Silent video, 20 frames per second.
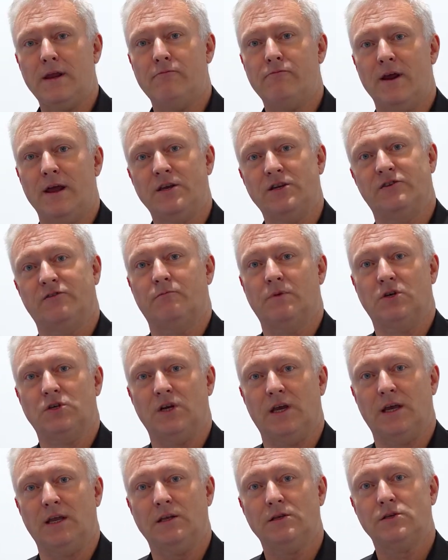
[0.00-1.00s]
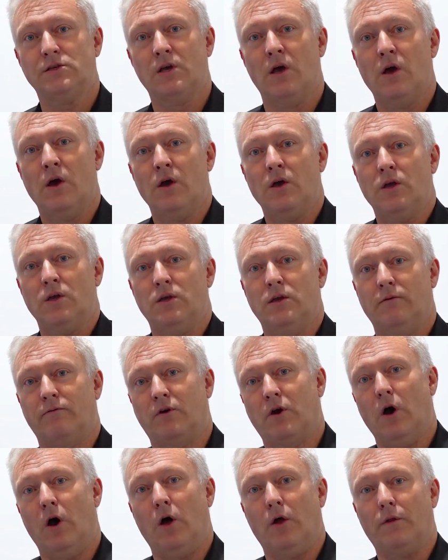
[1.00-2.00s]
range of machines. You've
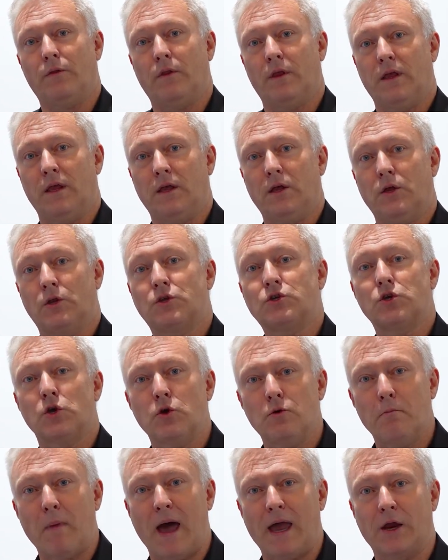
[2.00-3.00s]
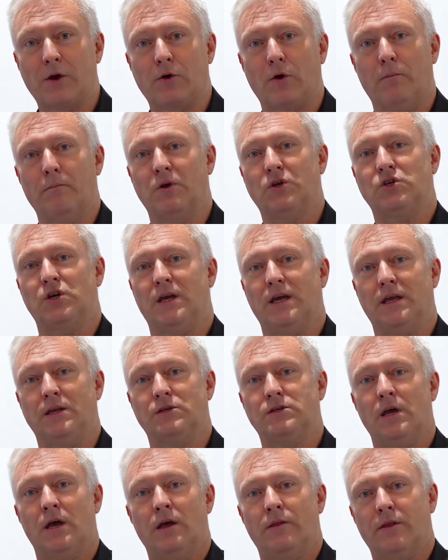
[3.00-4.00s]
got the 2 micron
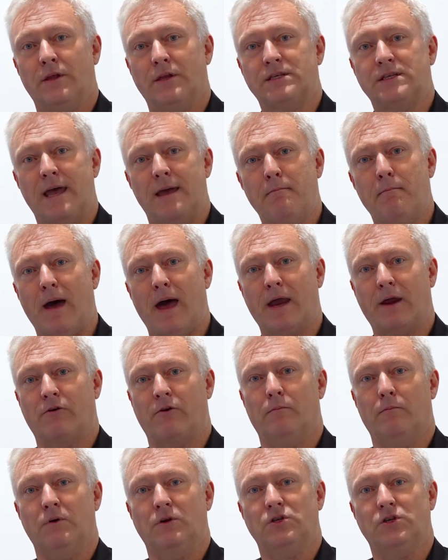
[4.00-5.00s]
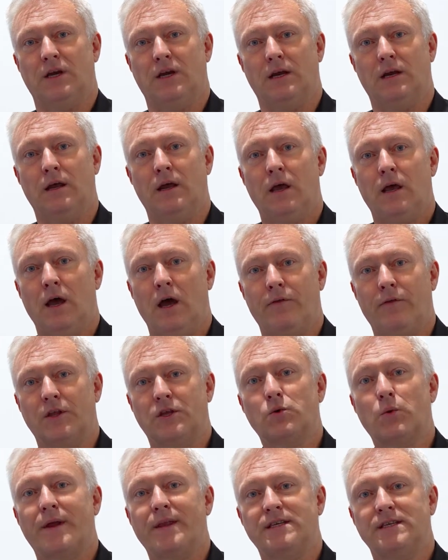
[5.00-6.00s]
machines, the 10 micron machine, and the
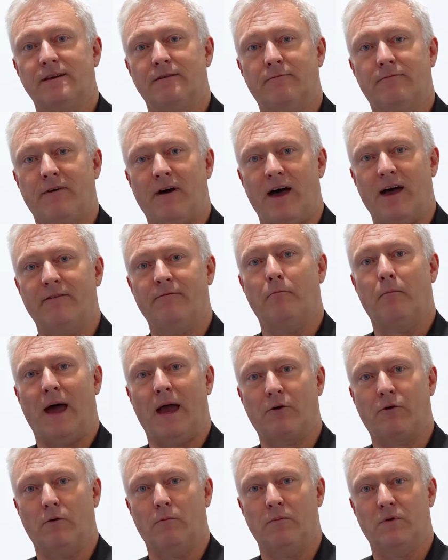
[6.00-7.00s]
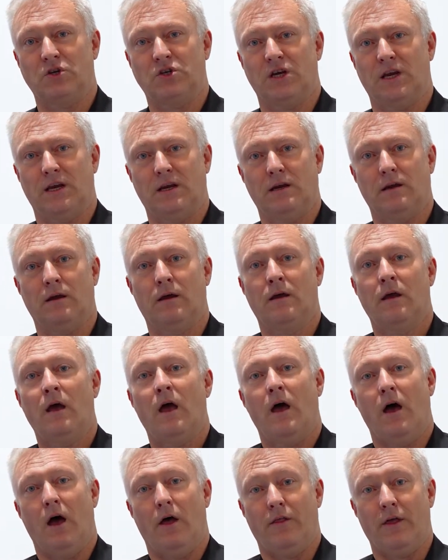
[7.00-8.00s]
25 micron machine
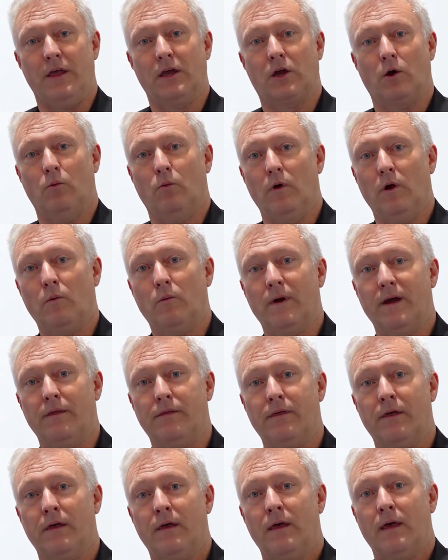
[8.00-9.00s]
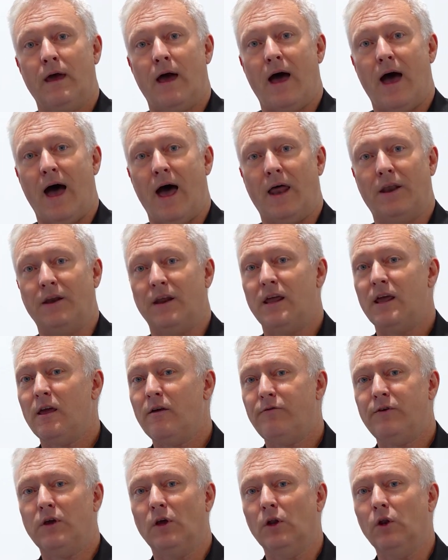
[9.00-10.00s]
that you can work with. And
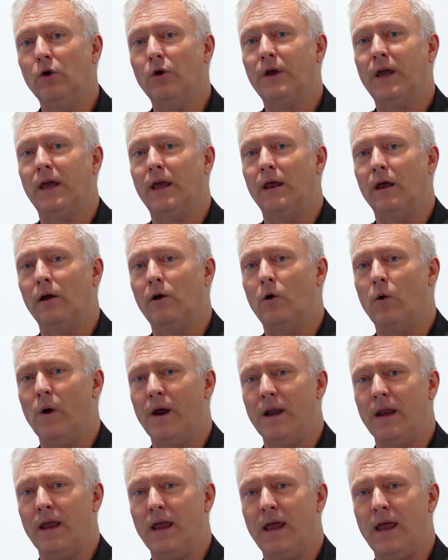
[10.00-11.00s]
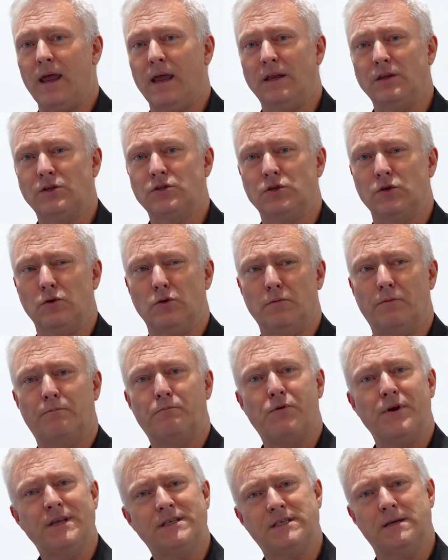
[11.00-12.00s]
if you're looking at going into
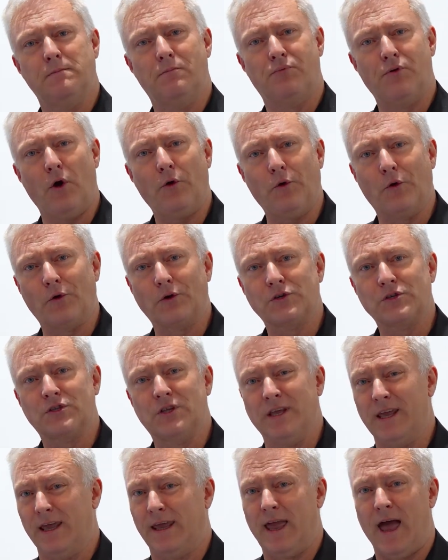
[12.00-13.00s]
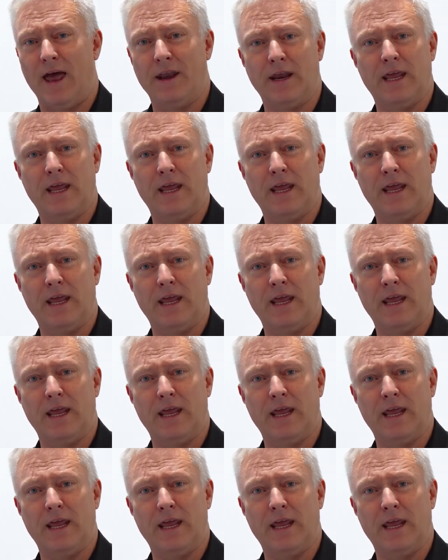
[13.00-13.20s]
printing products that you can't